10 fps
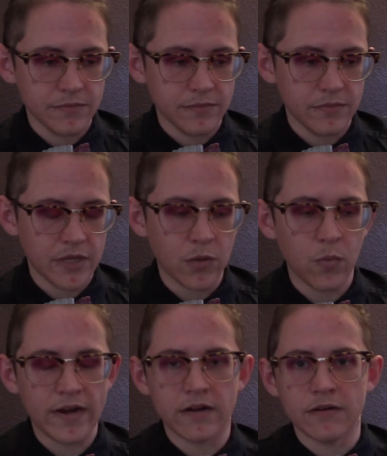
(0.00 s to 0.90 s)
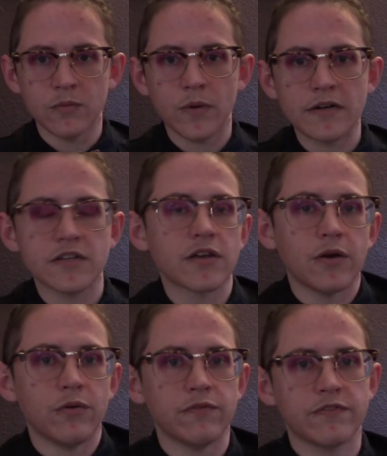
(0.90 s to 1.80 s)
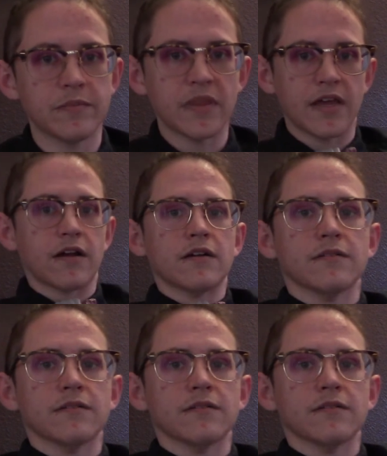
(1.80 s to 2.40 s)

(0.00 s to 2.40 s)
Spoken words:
like where to go from there.